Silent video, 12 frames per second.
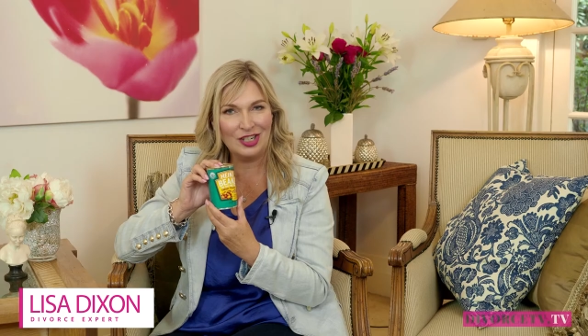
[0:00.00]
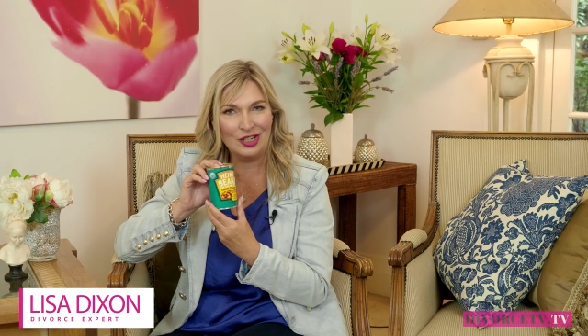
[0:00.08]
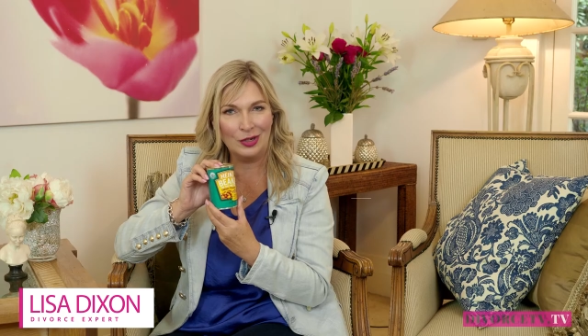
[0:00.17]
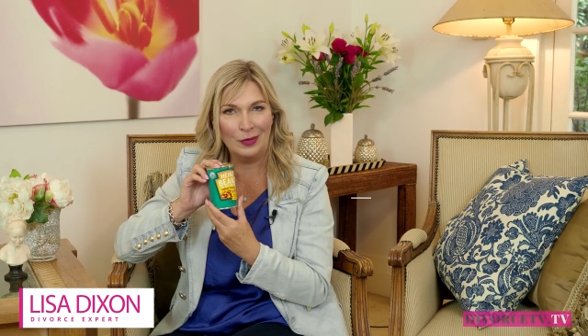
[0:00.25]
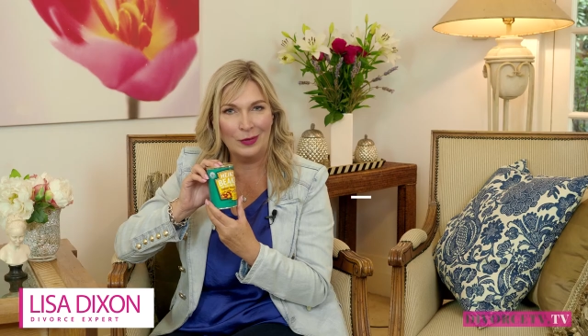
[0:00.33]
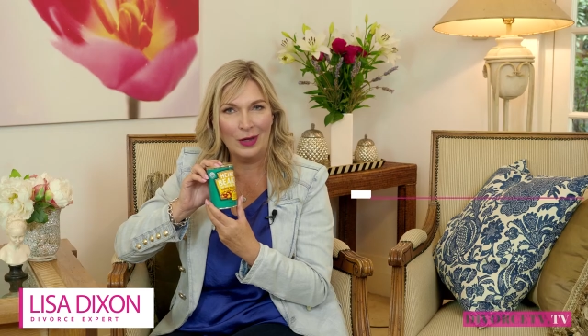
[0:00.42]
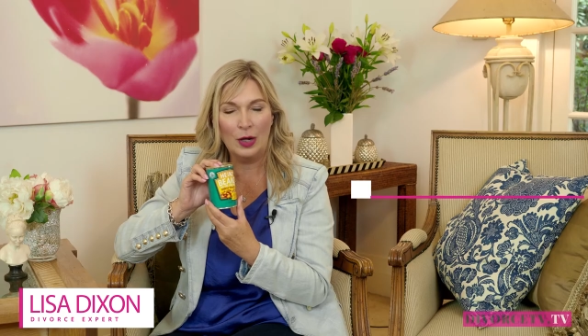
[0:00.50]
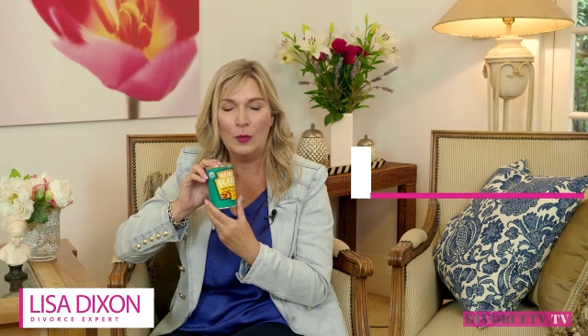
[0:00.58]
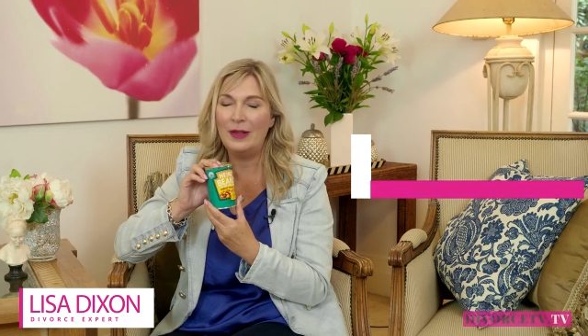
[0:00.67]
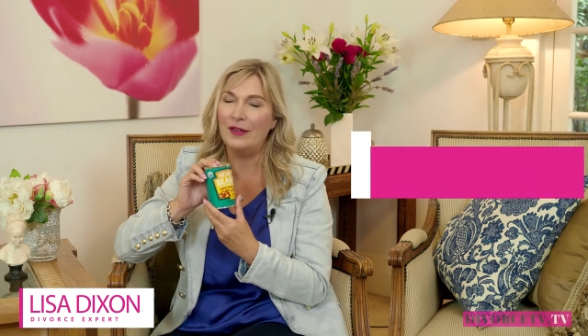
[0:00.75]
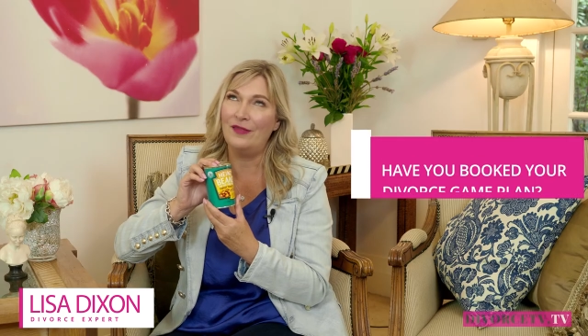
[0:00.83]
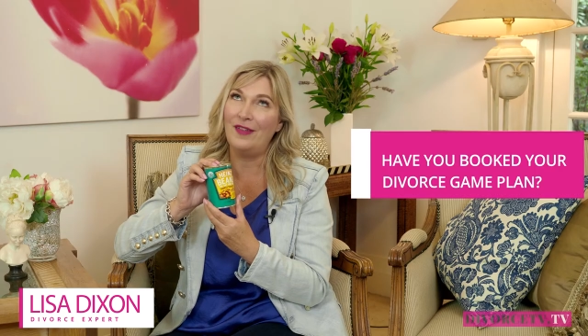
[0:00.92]
do
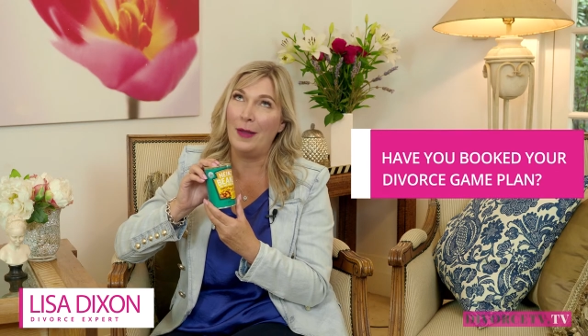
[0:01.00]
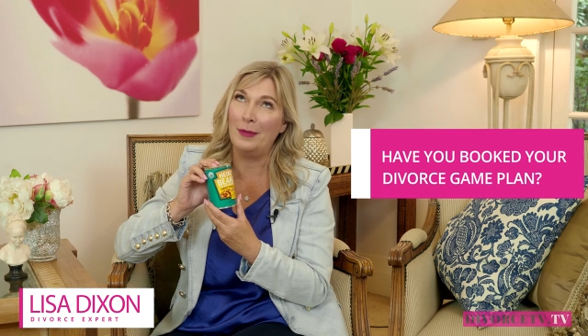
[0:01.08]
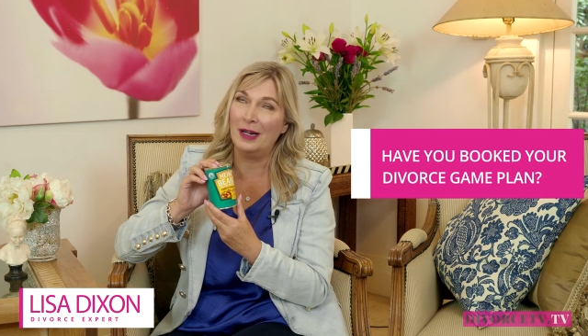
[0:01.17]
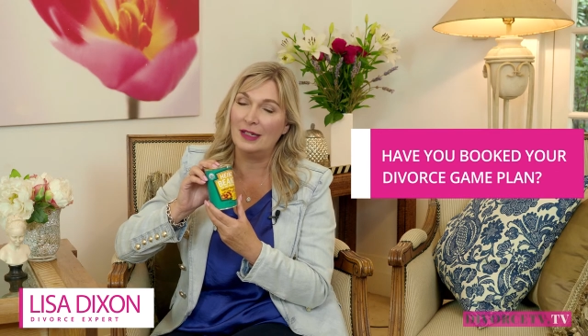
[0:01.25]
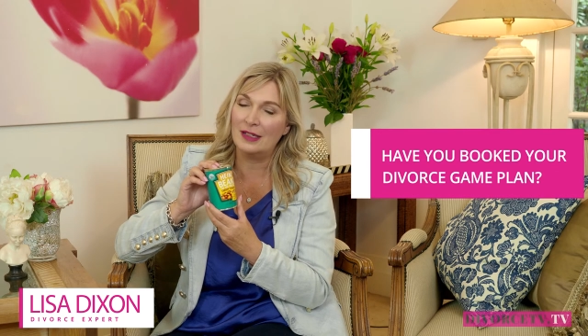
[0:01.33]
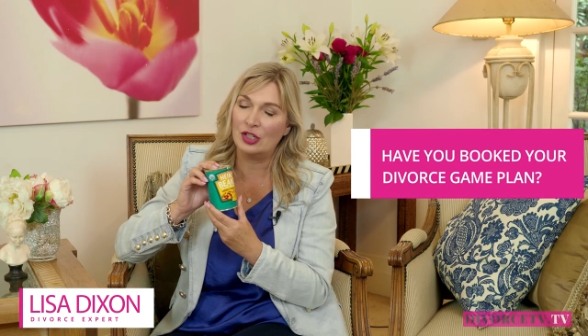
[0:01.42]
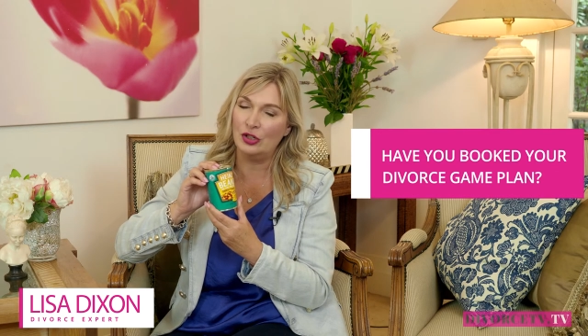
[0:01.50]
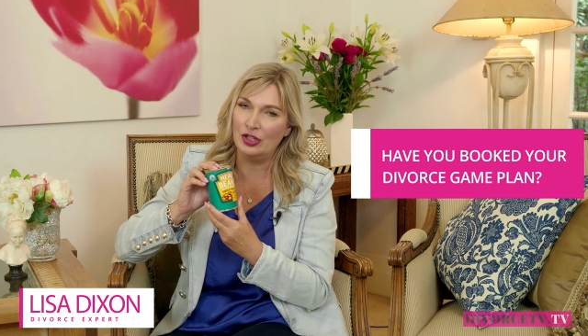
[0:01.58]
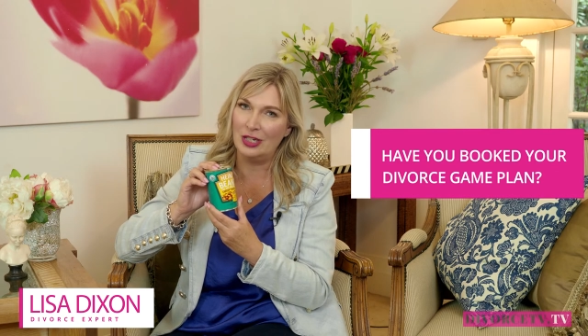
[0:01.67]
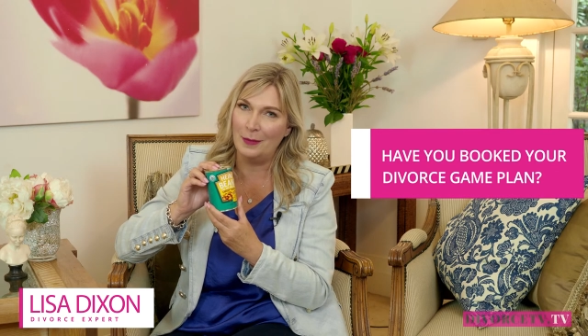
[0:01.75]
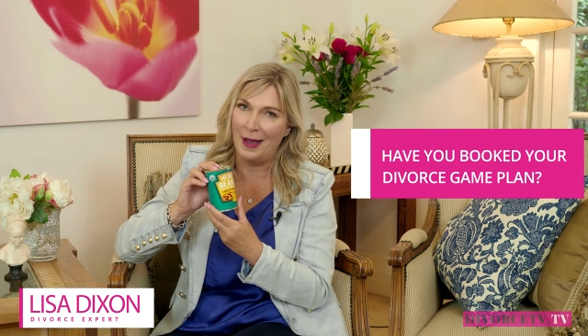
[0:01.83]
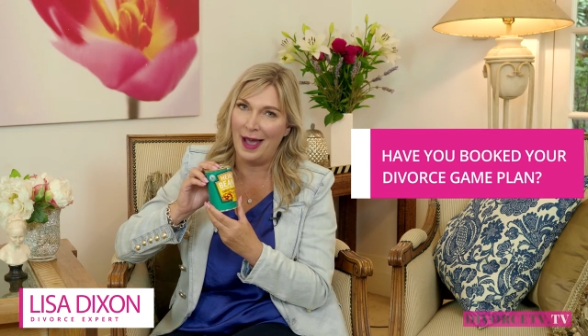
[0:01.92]
with a fabulous
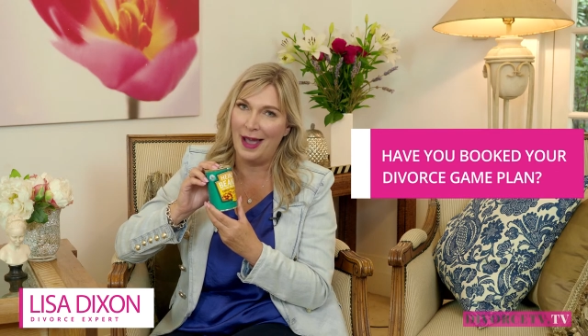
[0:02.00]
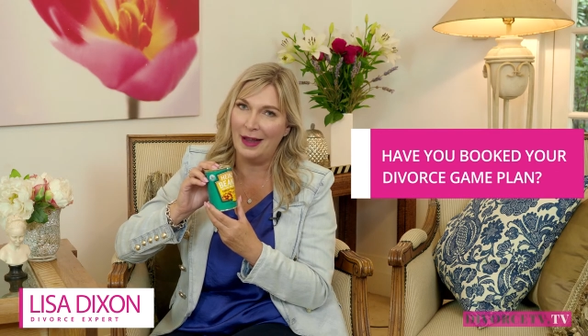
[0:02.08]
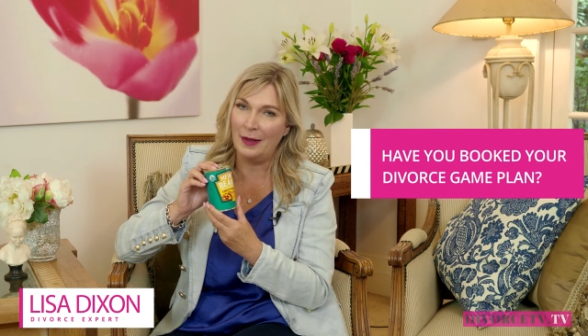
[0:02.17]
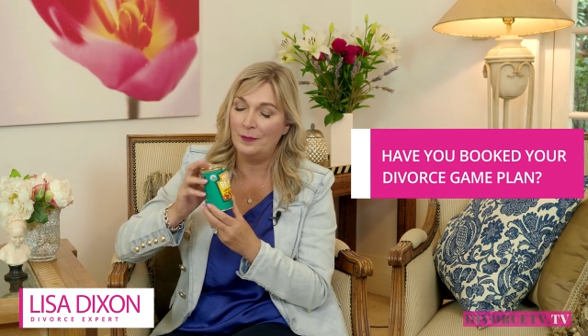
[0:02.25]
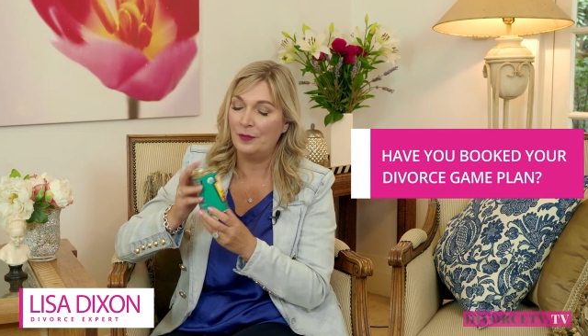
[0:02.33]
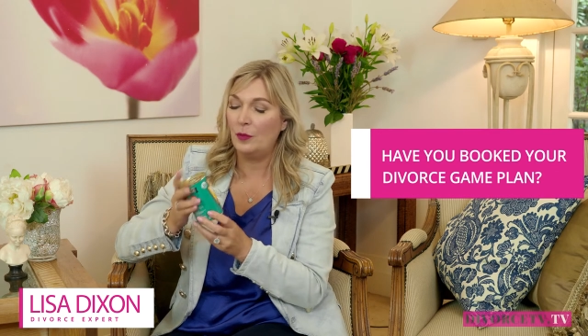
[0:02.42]
Gucci bag?